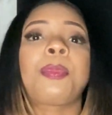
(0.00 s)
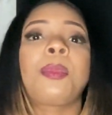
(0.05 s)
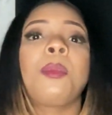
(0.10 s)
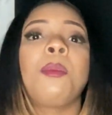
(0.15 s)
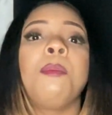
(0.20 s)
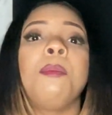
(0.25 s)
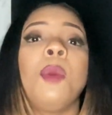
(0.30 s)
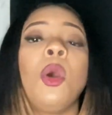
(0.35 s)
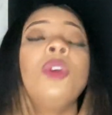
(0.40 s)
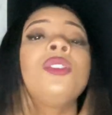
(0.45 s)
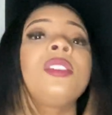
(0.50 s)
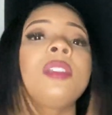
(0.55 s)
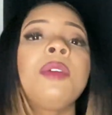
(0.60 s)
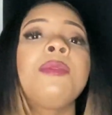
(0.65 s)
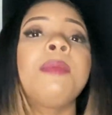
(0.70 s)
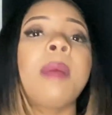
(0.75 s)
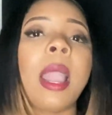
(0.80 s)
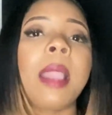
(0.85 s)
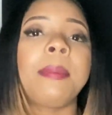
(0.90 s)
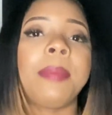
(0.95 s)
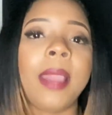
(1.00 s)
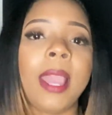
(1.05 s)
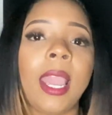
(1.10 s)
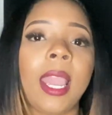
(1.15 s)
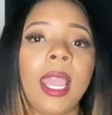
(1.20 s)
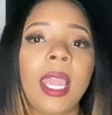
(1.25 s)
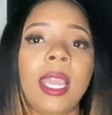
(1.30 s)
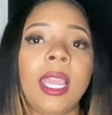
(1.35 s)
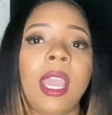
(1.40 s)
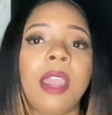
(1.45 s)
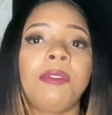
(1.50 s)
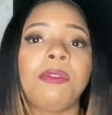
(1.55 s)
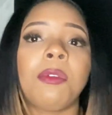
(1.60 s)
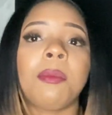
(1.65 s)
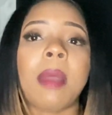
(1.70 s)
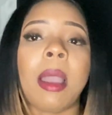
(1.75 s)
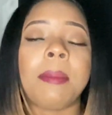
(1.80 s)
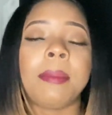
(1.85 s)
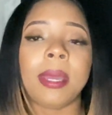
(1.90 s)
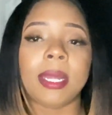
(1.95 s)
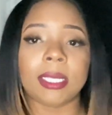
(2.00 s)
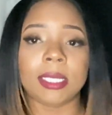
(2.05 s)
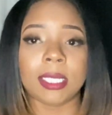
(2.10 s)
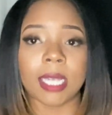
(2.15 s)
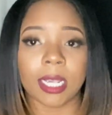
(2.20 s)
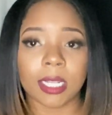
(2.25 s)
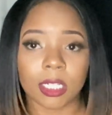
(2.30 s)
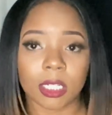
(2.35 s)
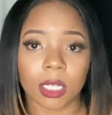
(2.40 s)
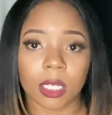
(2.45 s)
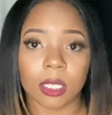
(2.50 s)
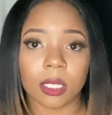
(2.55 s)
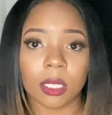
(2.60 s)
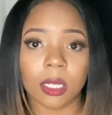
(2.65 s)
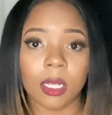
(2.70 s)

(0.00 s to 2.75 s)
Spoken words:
Most of my pain came from my midsection.